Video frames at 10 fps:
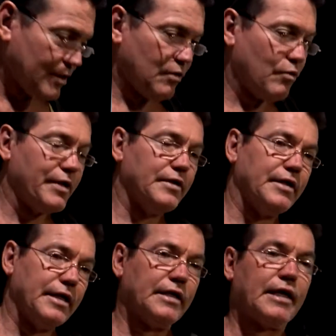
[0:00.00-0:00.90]
when
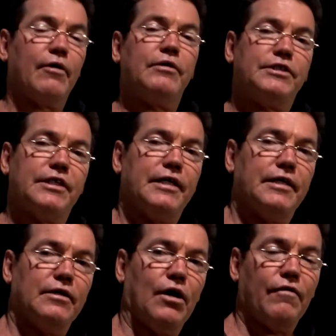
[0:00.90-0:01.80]
the
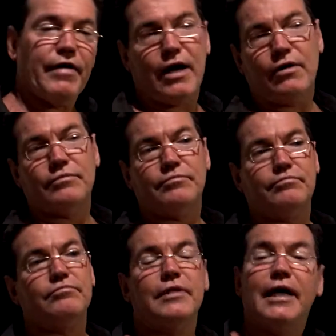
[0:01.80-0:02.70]
currency of our
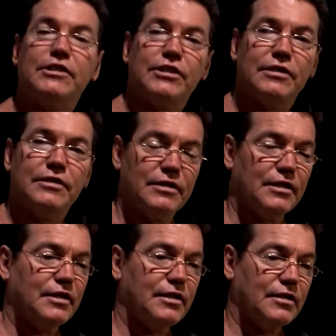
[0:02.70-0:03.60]
nation,
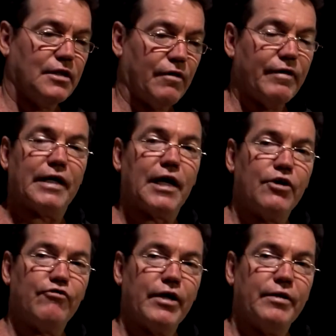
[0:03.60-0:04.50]
of our
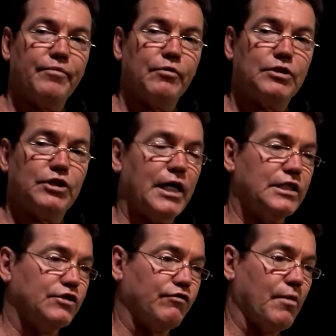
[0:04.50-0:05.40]
country, was
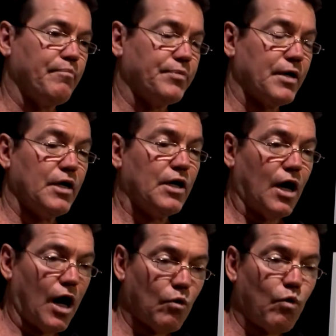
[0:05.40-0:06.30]
changed from
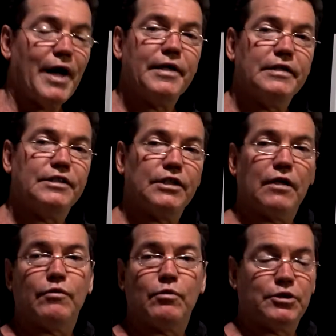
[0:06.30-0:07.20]
a weighted
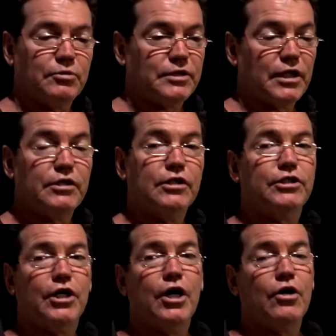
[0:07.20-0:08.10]
silver, which was a de
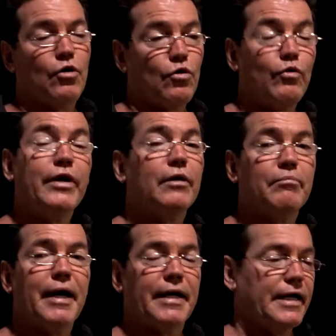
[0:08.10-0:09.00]
jure or real
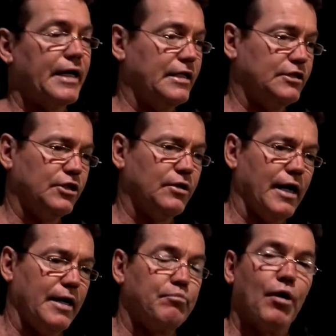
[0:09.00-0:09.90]
money, into
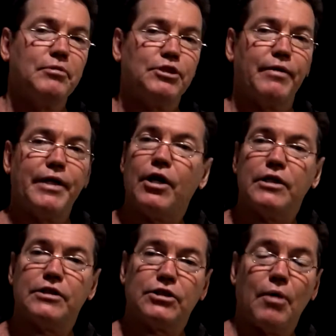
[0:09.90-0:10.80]
a promissory note
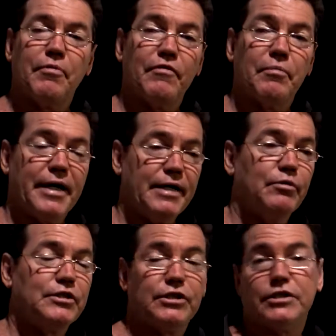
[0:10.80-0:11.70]
type of a money,
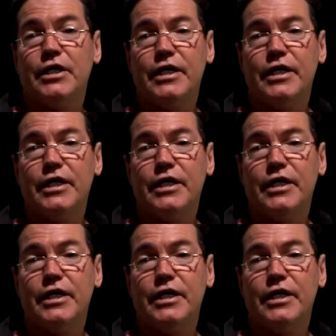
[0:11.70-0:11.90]
which